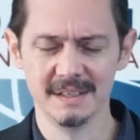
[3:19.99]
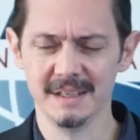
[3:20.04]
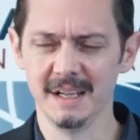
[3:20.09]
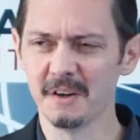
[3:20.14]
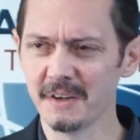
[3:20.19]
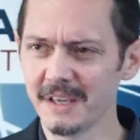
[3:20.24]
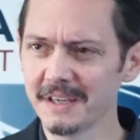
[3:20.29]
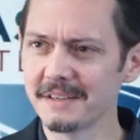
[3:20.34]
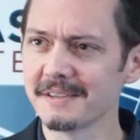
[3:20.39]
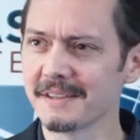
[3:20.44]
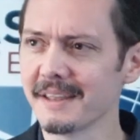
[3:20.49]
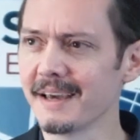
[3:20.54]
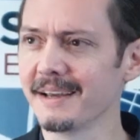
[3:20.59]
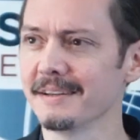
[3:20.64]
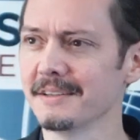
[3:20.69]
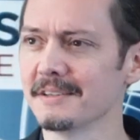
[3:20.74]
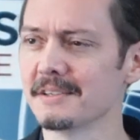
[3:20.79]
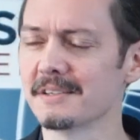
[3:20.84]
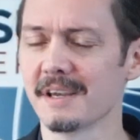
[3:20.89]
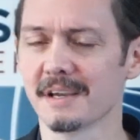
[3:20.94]
I'll get to
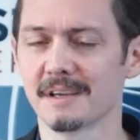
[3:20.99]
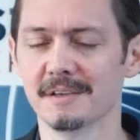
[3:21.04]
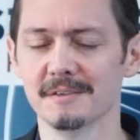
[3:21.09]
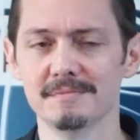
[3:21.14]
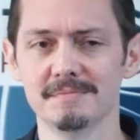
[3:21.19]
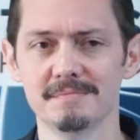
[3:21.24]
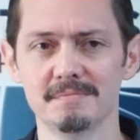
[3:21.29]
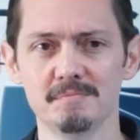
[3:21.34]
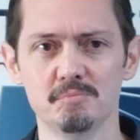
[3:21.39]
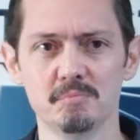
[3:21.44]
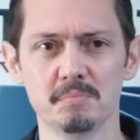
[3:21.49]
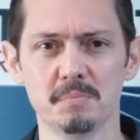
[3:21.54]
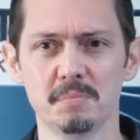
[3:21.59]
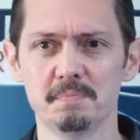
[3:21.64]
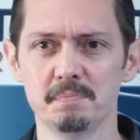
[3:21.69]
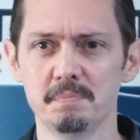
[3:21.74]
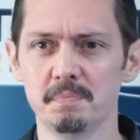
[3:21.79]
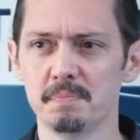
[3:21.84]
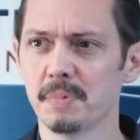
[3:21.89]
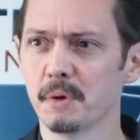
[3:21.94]
that in a second.
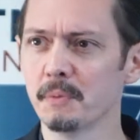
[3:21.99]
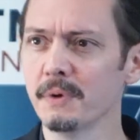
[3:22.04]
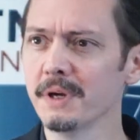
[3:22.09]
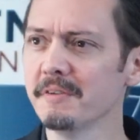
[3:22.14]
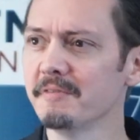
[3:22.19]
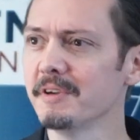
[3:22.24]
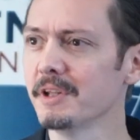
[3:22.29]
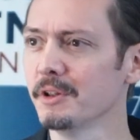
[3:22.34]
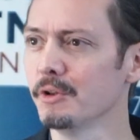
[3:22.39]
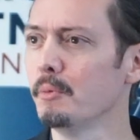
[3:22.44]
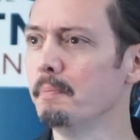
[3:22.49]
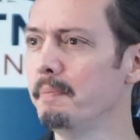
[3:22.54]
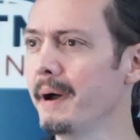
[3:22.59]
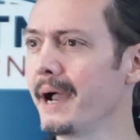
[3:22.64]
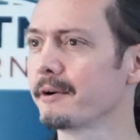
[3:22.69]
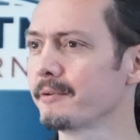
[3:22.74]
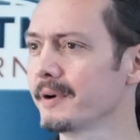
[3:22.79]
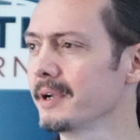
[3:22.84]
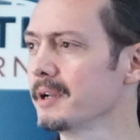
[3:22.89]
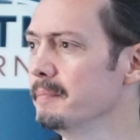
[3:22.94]
But I want to give you a little
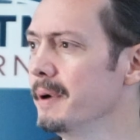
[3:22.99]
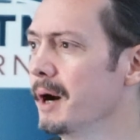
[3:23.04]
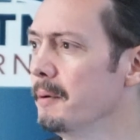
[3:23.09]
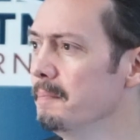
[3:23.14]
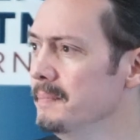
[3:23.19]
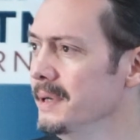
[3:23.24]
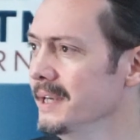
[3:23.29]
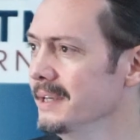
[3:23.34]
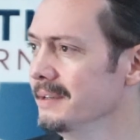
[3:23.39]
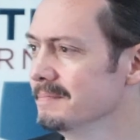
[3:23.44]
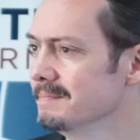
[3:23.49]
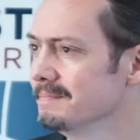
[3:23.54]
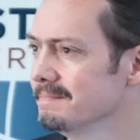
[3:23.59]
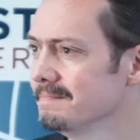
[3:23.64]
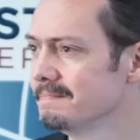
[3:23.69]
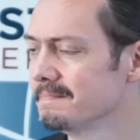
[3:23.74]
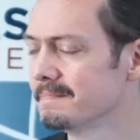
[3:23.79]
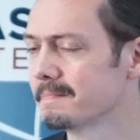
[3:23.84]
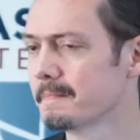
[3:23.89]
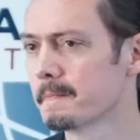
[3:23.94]
background about me.
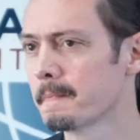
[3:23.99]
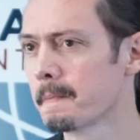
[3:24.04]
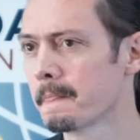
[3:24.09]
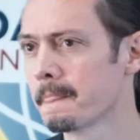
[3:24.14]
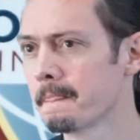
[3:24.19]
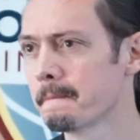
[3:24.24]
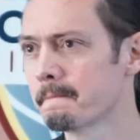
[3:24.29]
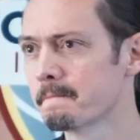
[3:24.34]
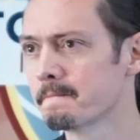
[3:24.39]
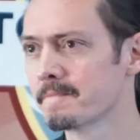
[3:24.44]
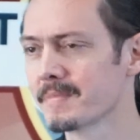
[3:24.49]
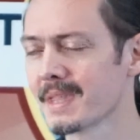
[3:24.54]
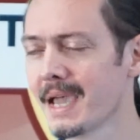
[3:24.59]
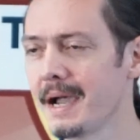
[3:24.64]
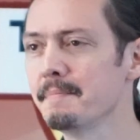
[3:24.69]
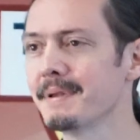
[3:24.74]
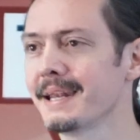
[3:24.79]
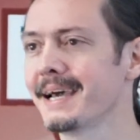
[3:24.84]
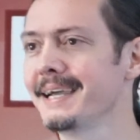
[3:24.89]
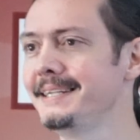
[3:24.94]

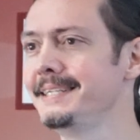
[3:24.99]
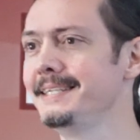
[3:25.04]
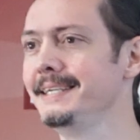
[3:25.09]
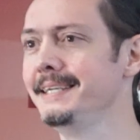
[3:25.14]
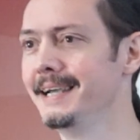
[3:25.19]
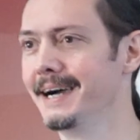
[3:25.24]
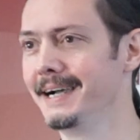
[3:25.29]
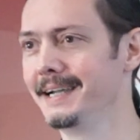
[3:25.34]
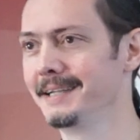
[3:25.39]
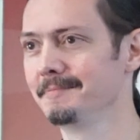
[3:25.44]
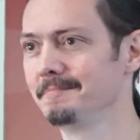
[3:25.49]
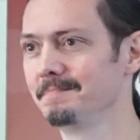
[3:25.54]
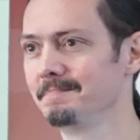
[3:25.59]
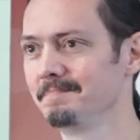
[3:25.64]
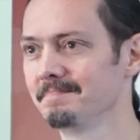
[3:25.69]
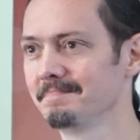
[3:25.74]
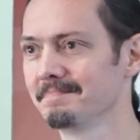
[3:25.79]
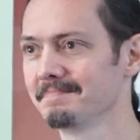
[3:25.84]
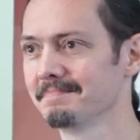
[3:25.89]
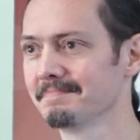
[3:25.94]
I'm an IT guy.
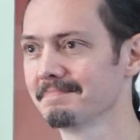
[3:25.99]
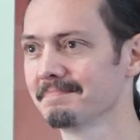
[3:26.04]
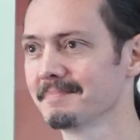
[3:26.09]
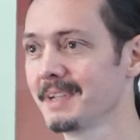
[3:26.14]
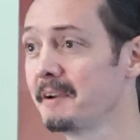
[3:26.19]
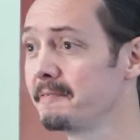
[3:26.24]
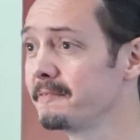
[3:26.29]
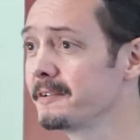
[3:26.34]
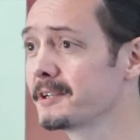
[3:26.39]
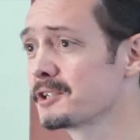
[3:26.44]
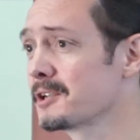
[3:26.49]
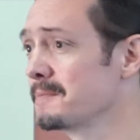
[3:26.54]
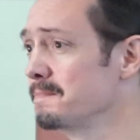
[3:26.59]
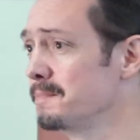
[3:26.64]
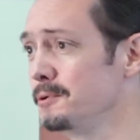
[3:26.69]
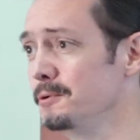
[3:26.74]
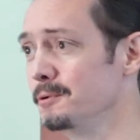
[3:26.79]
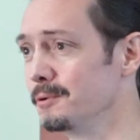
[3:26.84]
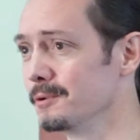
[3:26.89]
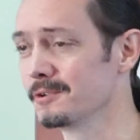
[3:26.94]
I fix
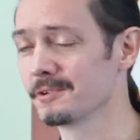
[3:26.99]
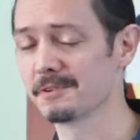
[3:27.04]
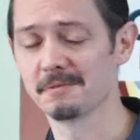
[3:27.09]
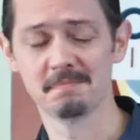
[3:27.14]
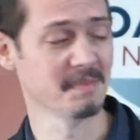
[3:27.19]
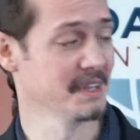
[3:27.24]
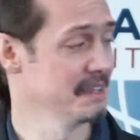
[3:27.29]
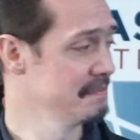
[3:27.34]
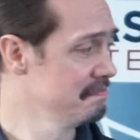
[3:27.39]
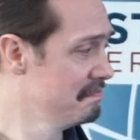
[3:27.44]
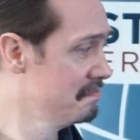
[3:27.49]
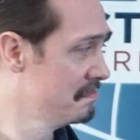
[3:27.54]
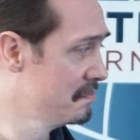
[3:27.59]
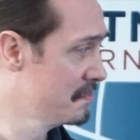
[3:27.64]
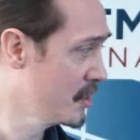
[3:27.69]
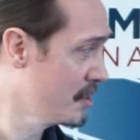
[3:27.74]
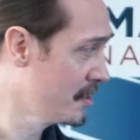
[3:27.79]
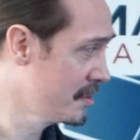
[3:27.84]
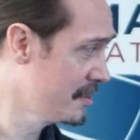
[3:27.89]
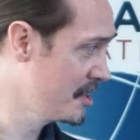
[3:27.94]
computers, like
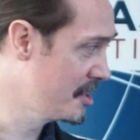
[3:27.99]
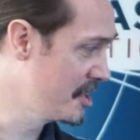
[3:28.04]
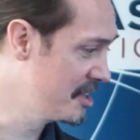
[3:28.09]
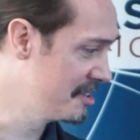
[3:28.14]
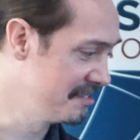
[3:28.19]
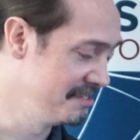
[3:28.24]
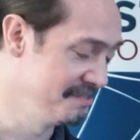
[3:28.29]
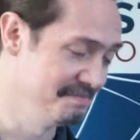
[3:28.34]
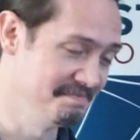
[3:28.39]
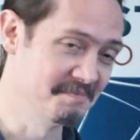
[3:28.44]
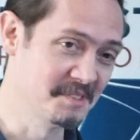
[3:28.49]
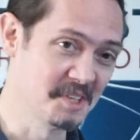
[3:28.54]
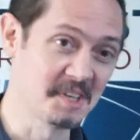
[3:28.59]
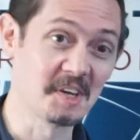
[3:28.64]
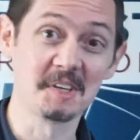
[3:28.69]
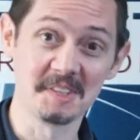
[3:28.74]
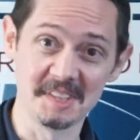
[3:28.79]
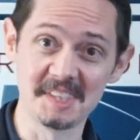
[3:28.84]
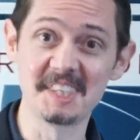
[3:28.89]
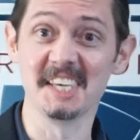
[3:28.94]

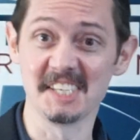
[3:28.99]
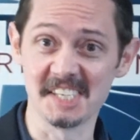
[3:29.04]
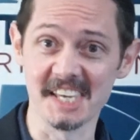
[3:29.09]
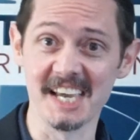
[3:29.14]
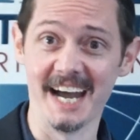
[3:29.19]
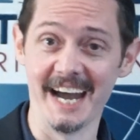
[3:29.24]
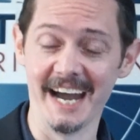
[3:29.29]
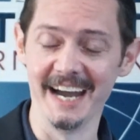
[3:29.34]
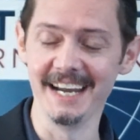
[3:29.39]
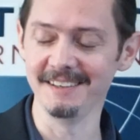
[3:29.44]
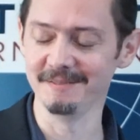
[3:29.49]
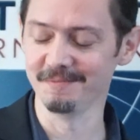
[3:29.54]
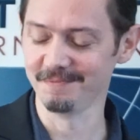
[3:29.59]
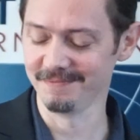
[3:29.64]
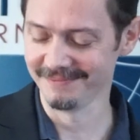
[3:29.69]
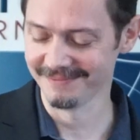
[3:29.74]
this guy.